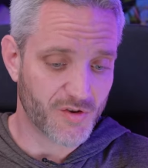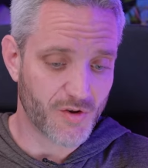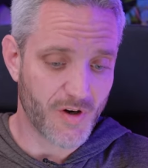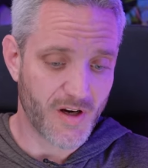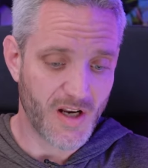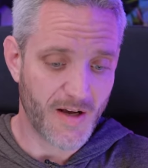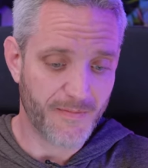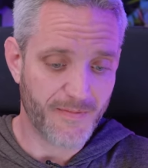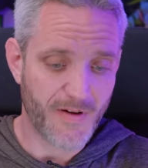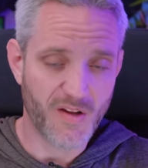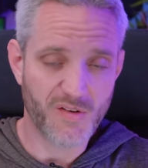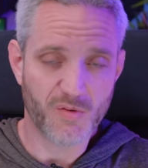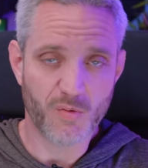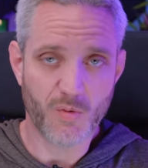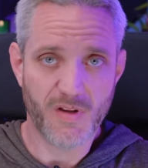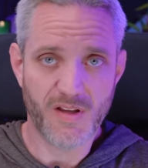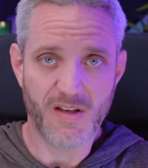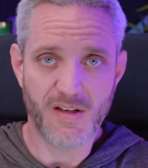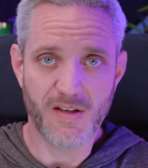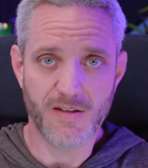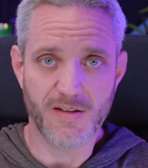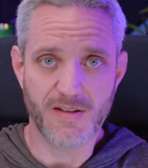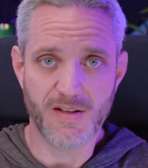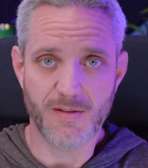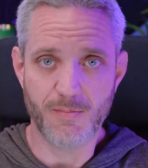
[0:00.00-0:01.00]
trade-off I was
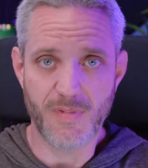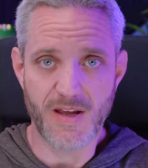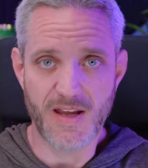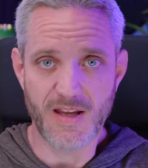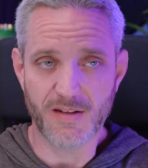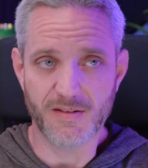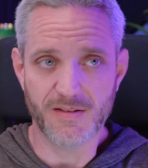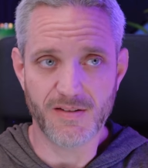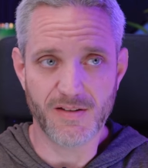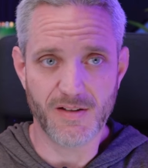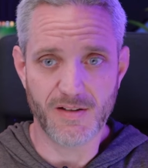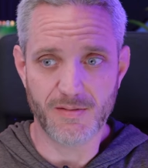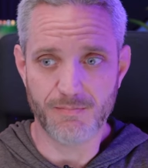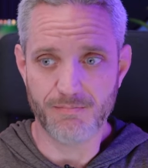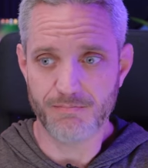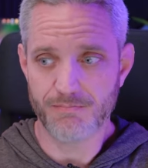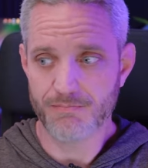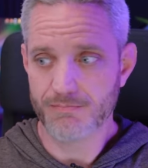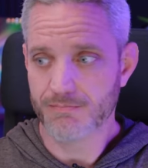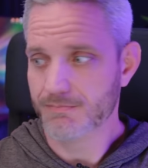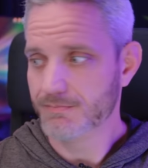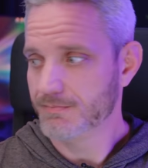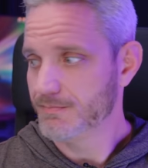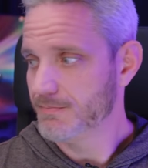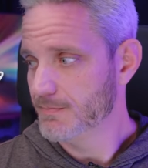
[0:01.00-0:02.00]
willing to make to
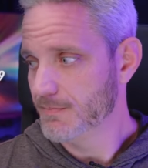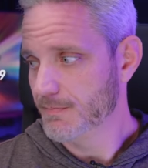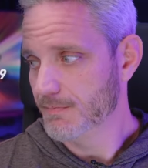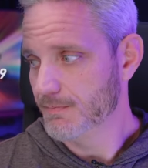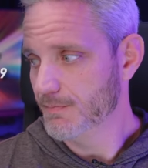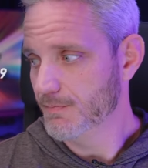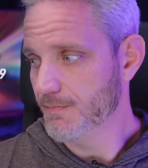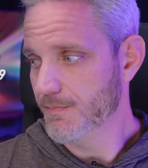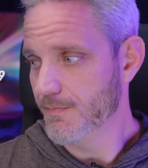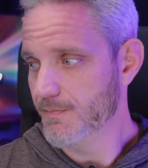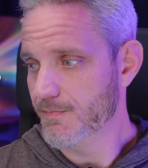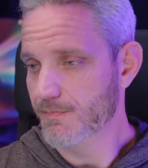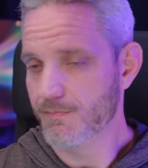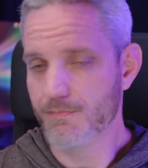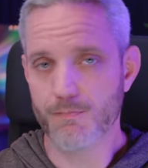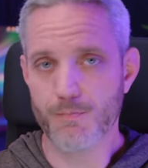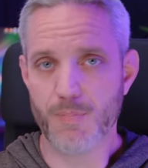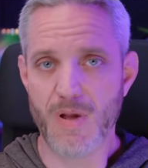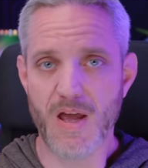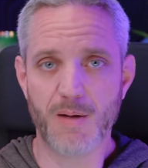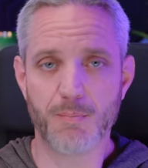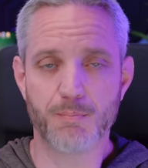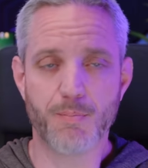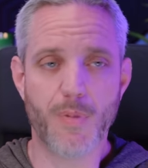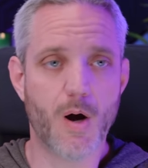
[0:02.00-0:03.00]

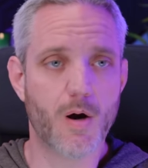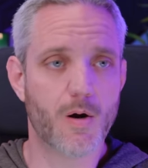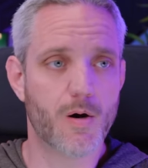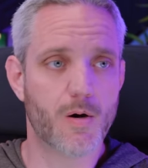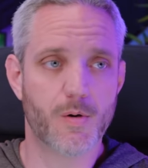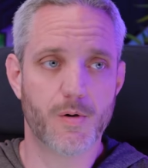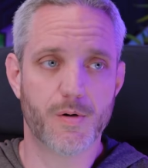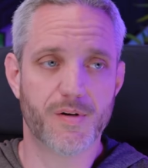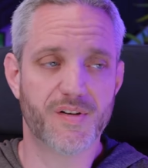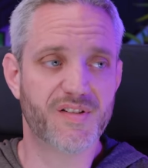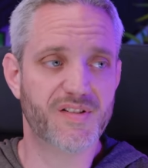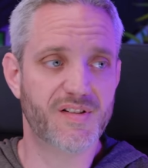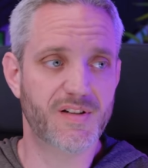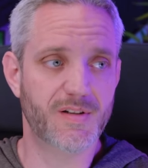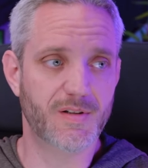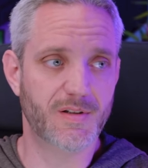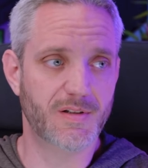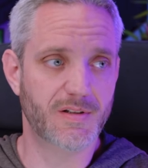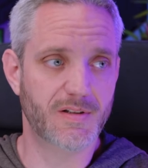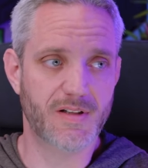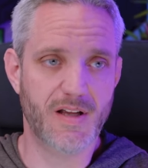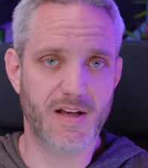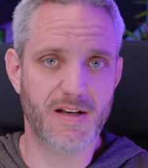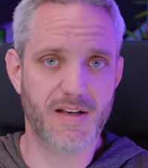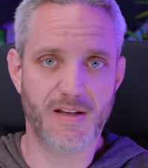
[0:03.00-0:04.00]
beg, borrow, or
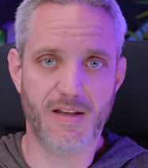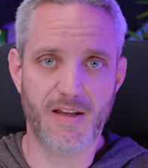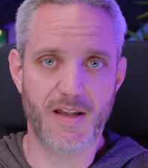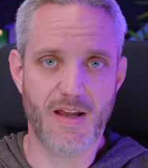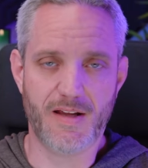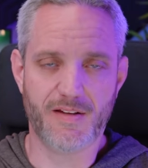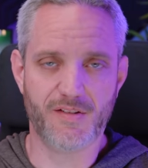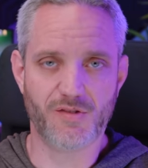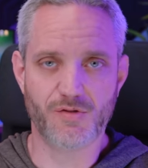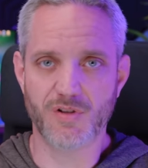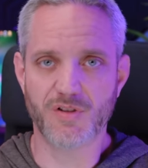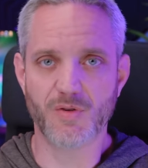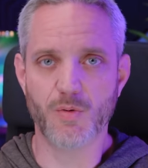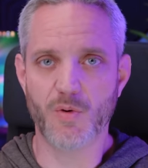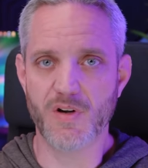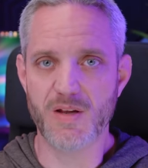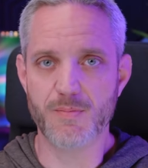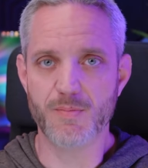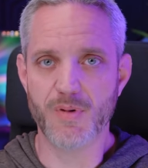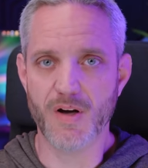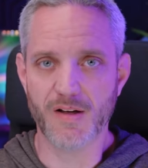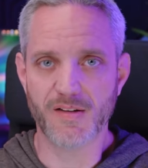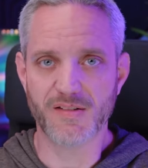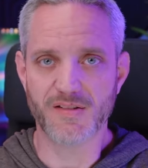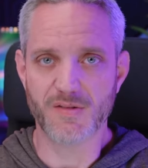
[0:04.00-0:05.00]
steal an extra 20
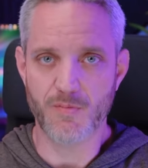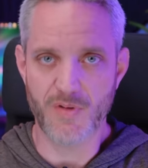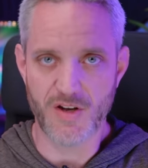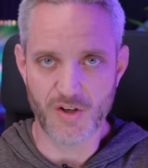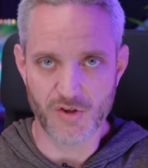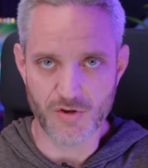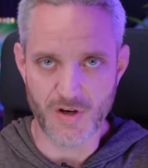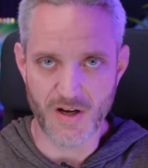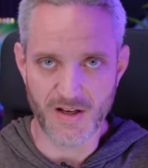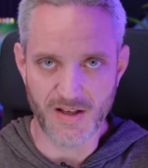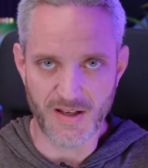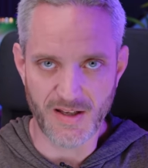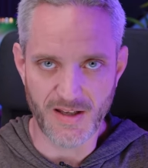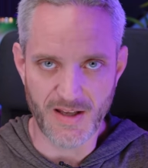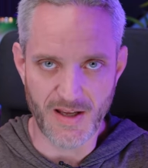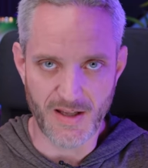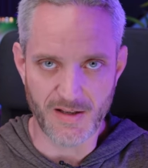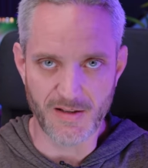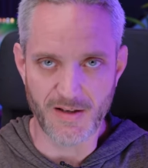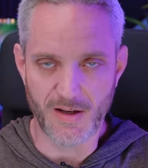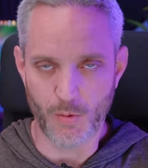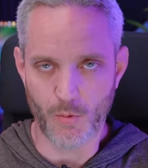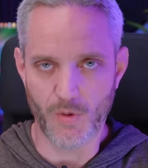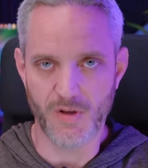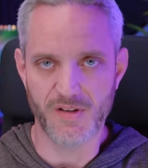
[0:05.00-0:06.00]
bucks to make sure I could
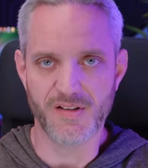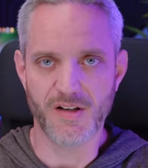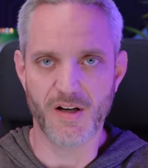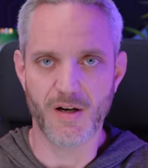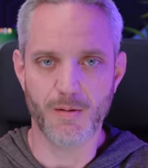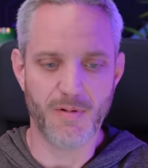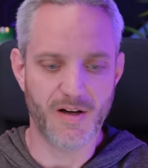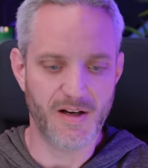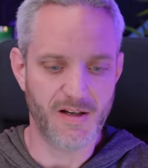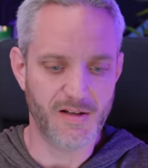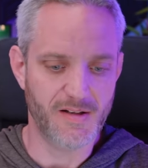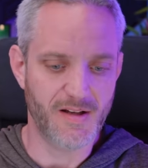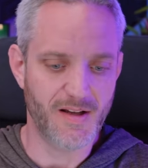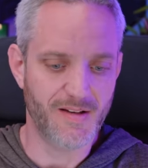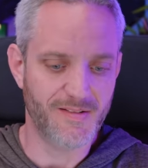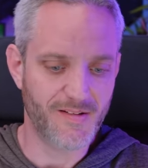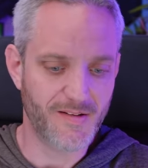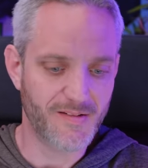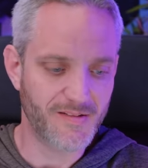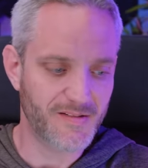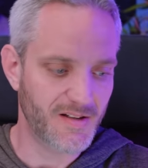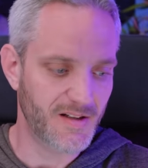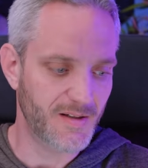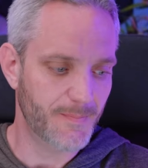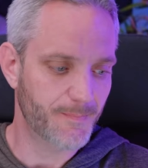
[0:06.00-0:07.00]
get a one terabyte
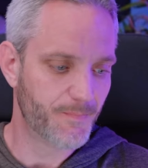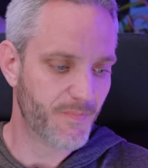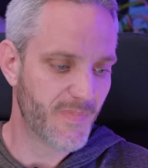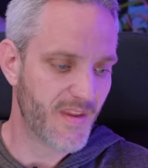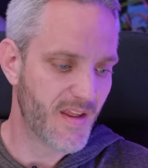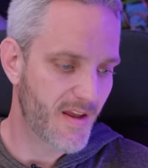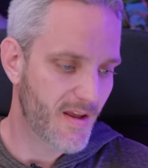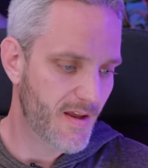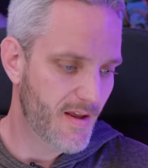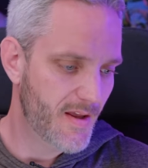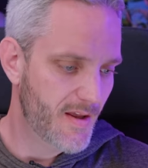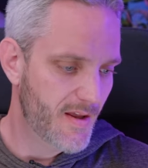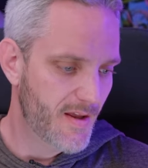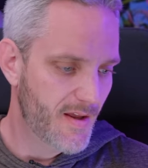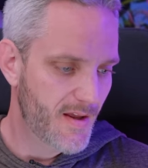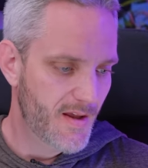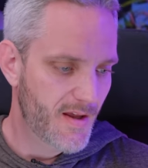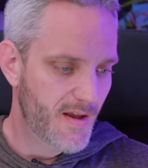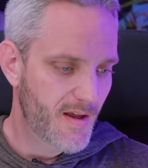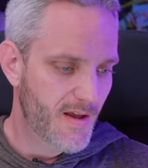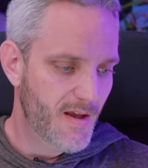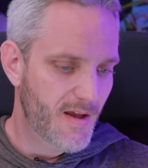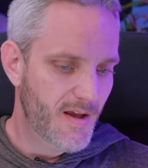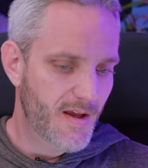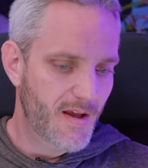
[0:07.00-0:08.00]
SSD.
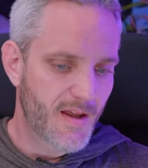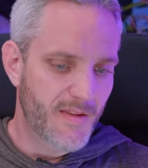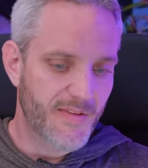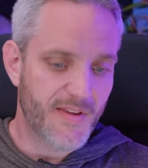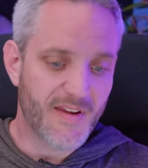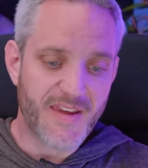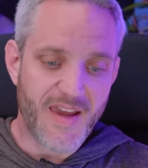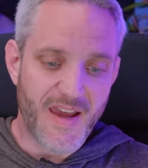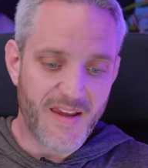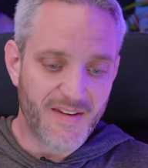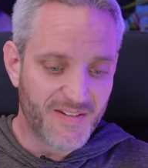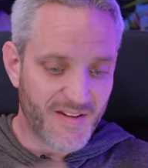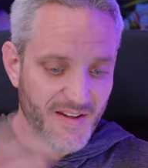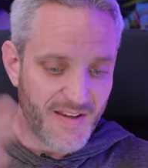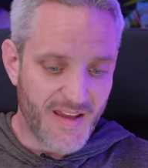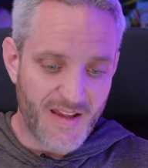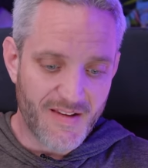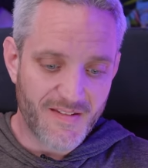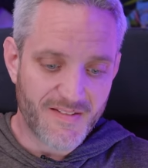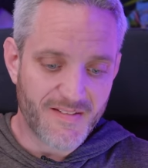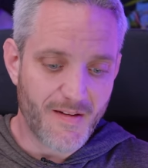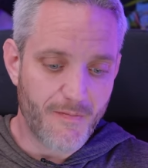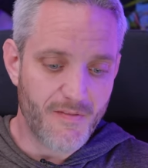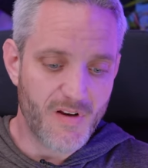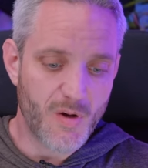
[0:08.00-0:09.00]
The case,
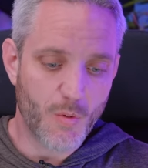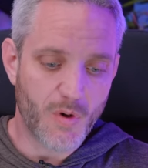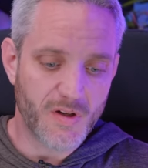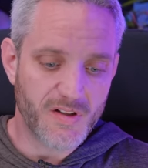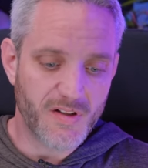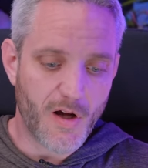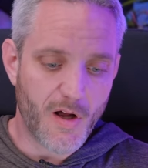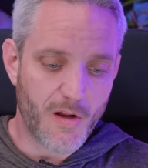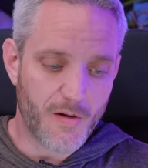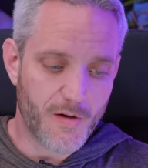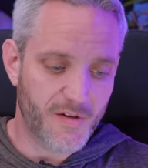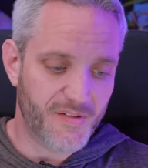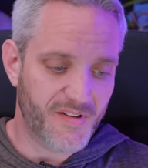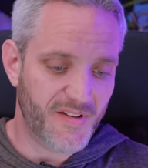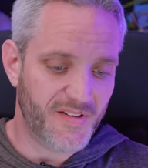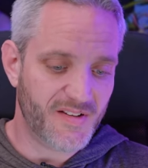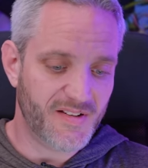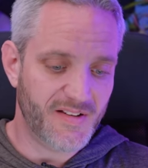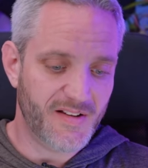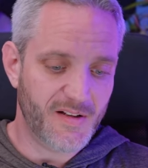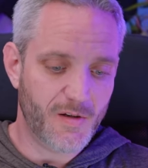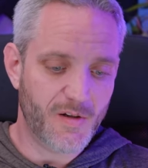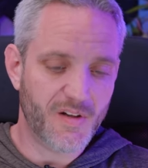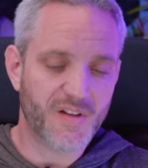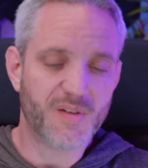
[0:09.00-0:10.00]
again, $71, it's a
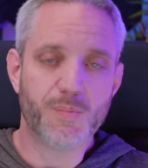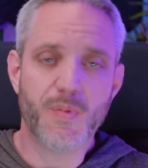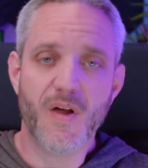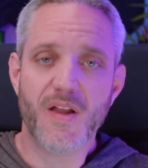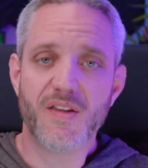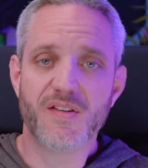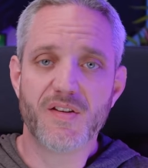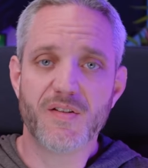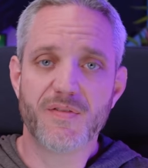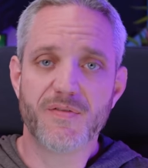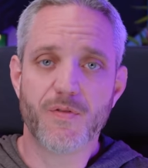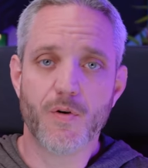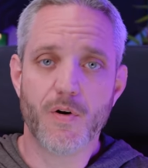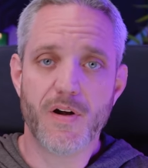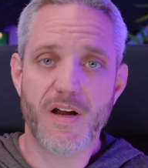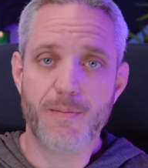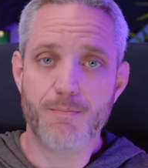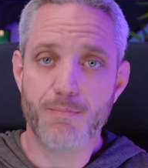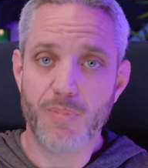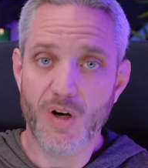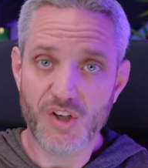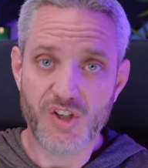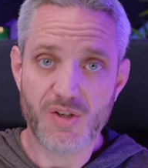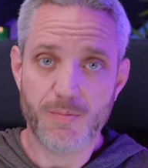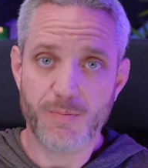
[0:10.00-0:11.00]
little expensive for a
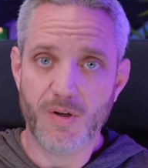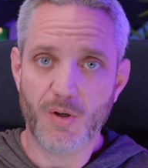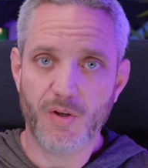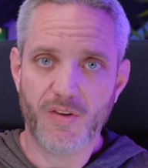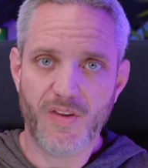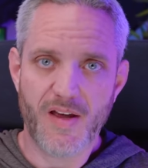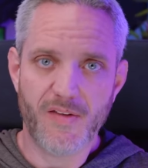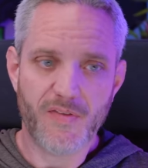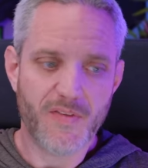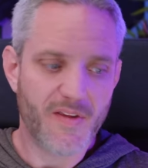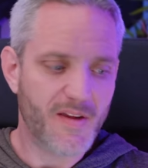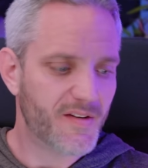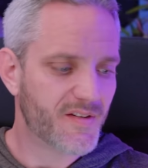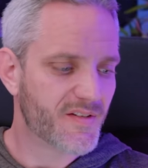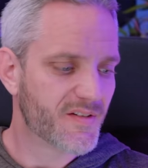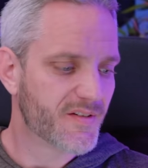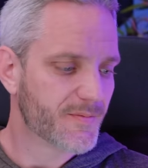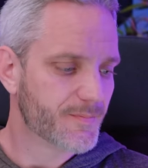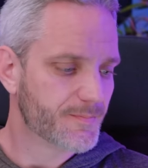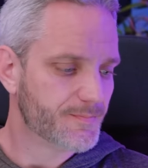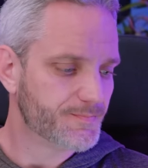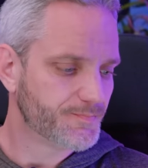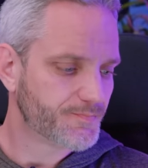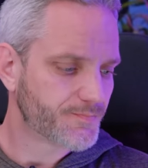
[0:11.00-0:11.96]
budget build like this.